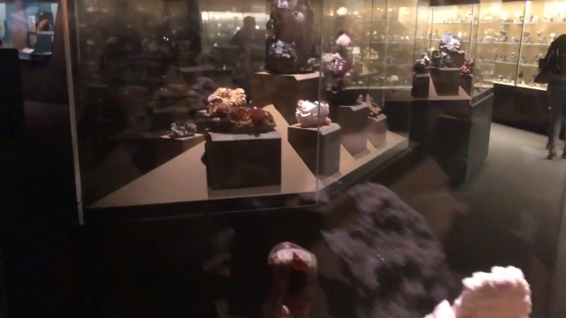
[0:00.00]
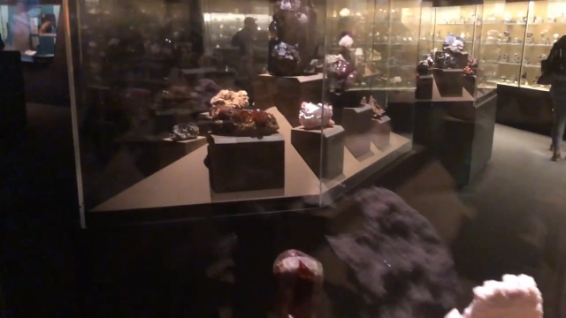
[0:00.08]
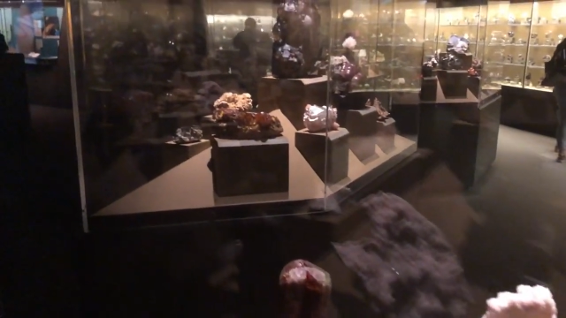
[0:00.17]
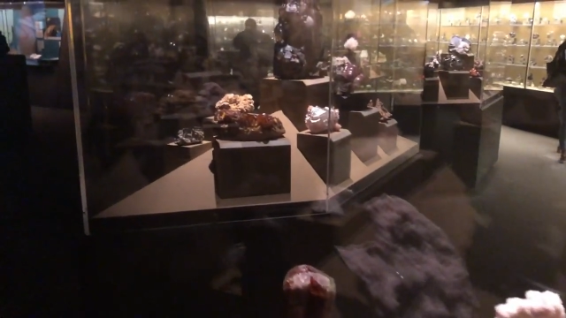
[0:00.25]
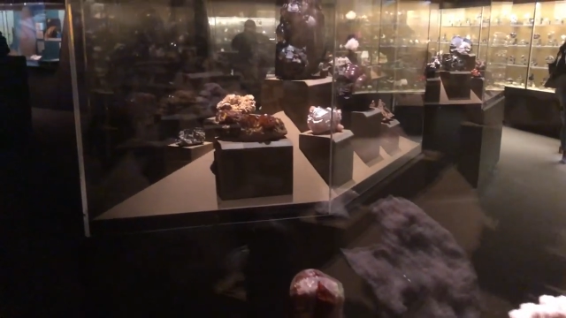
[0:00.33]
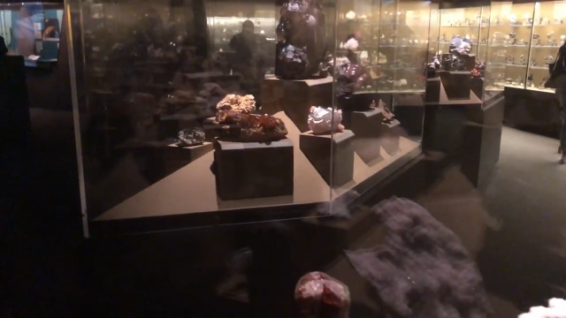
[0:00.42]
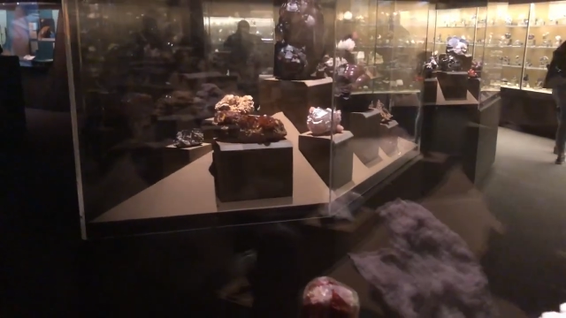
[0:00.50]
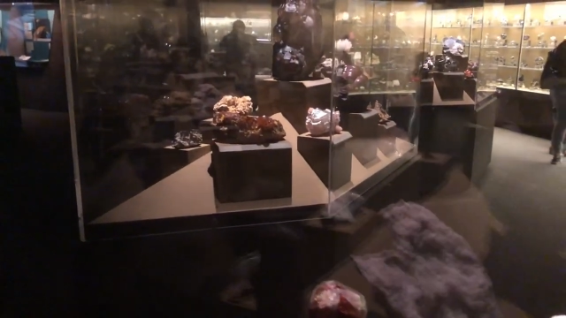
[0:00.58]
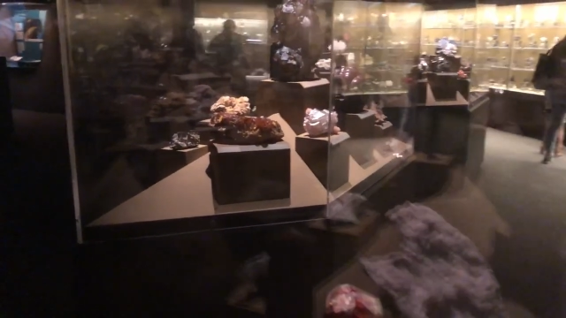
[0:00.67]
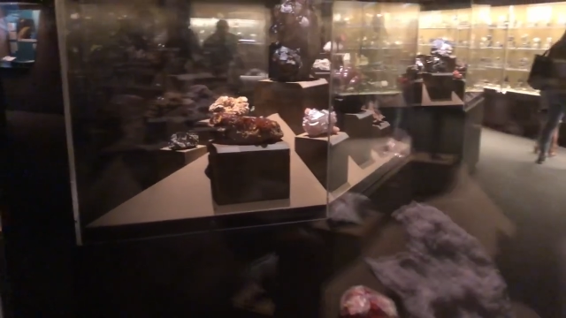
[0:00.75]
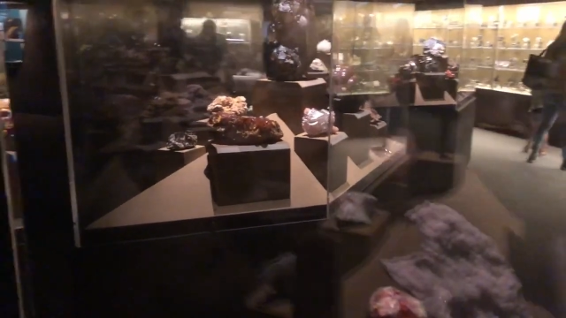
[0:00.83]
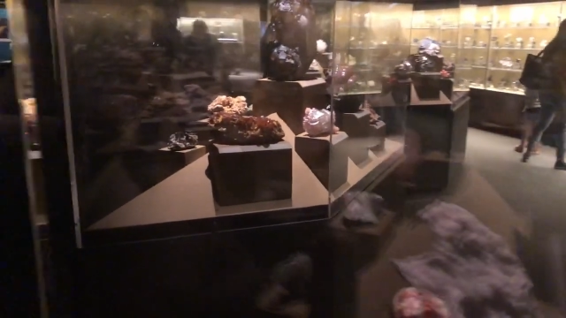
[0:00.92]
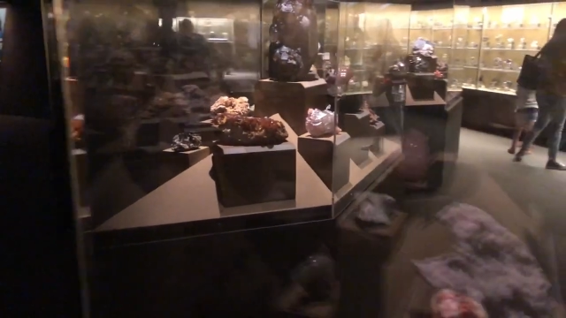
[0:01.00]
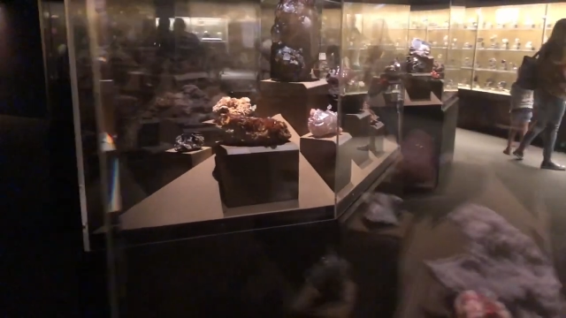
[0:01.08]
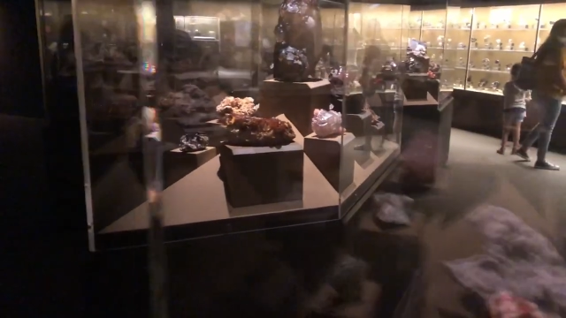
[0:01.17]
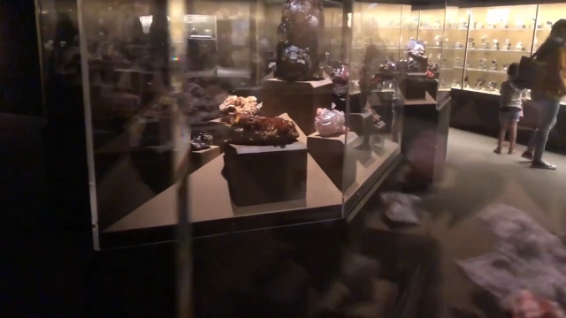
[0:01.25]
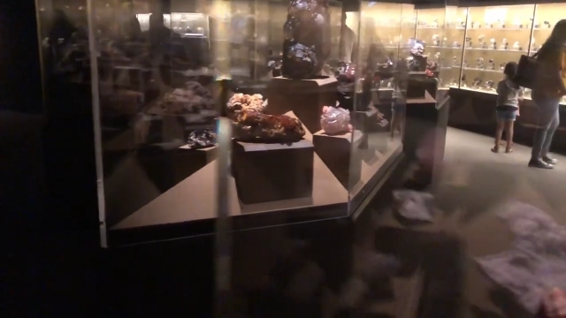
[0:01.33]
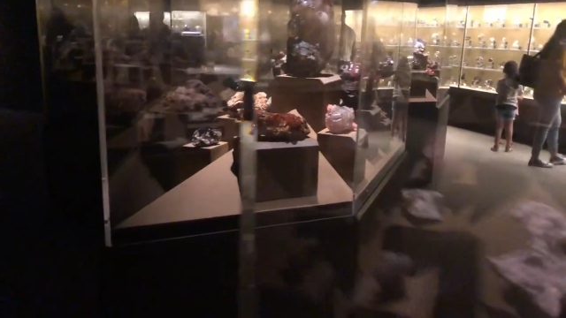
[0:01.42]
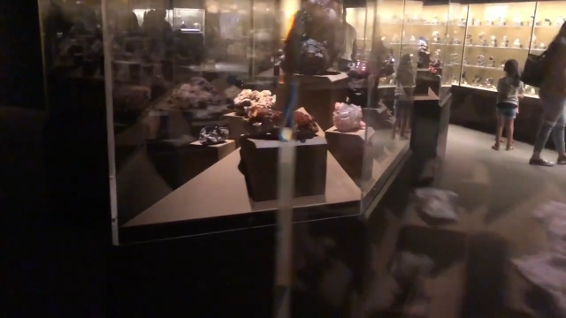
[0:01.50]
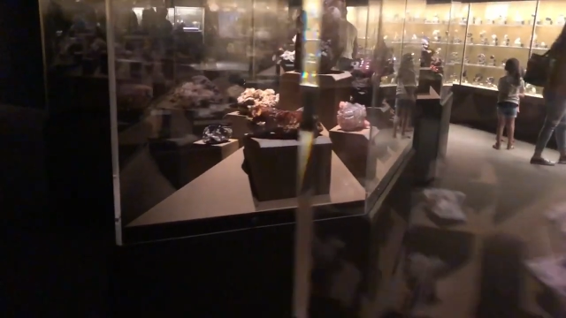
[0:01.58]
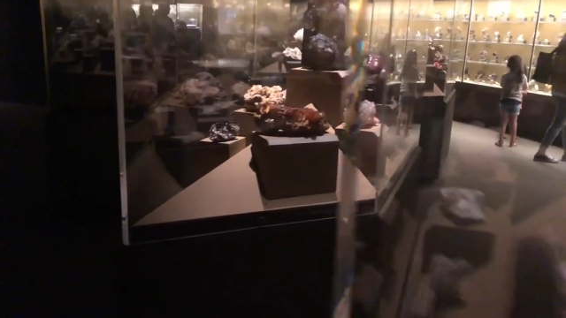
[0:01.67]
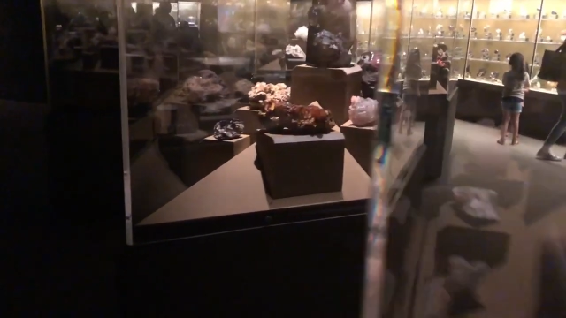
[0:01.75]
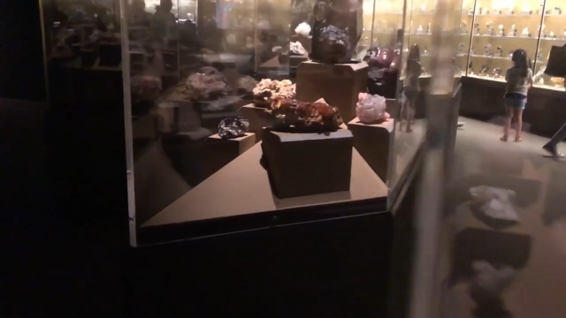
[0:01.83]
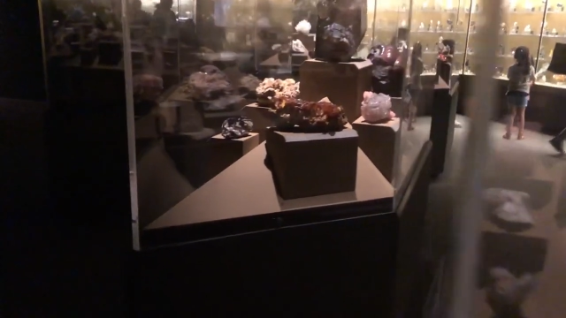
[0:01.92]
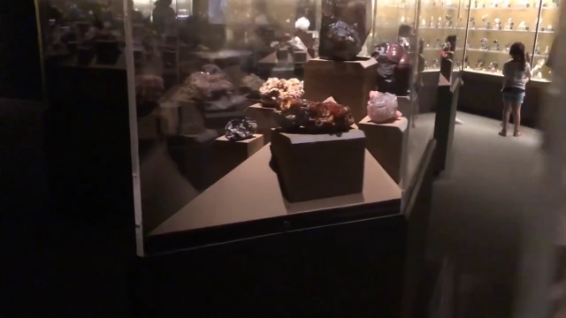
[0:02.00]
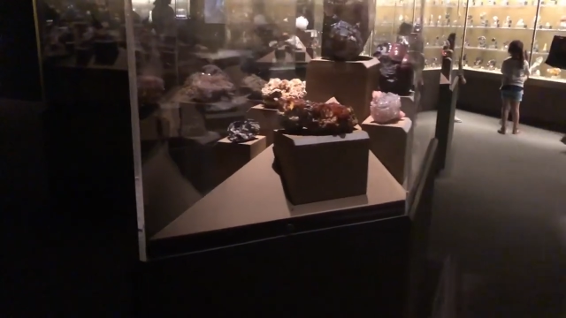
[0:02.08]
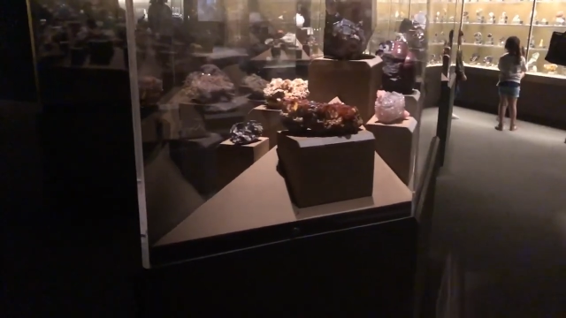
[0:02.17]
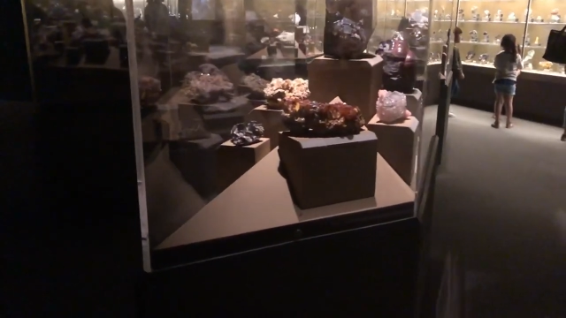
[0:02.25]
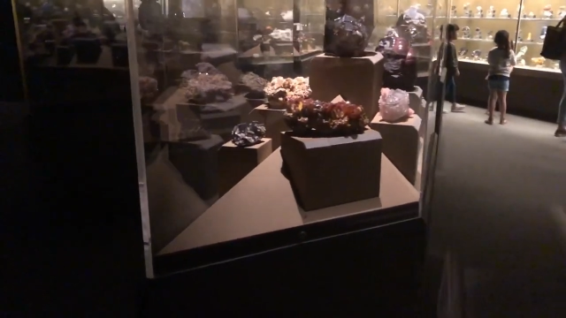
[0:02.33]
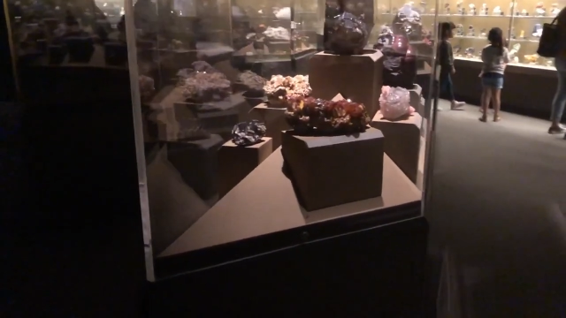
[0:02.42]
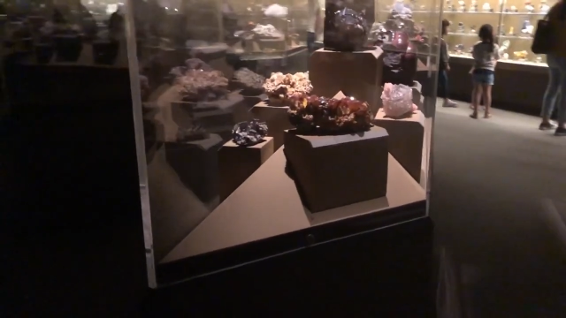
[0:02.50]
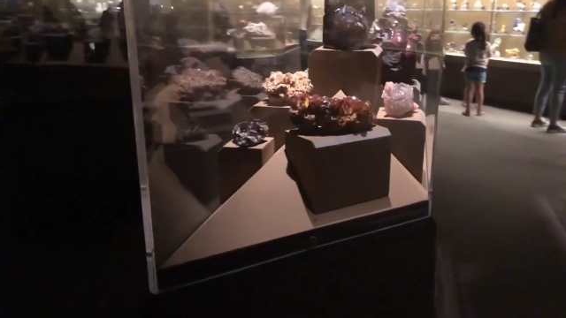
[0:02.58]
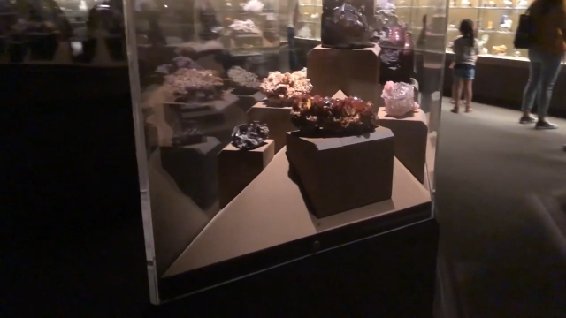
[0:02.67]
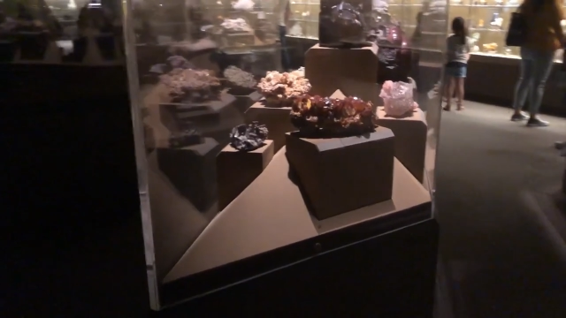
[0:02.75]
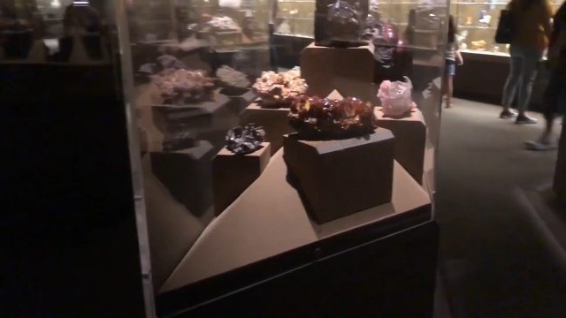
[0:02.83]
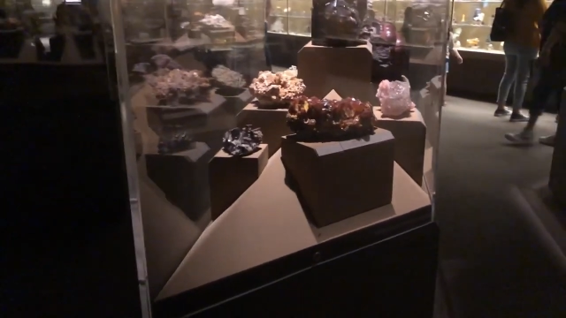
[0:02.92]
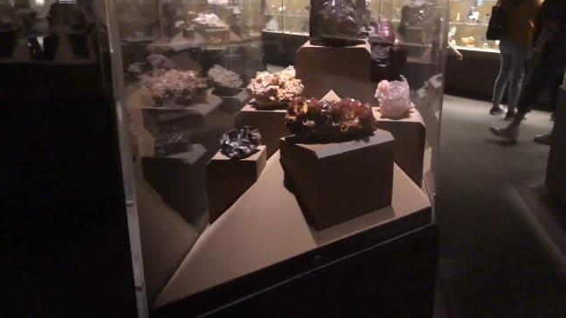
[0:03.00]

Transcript: [unreadable: no face in view]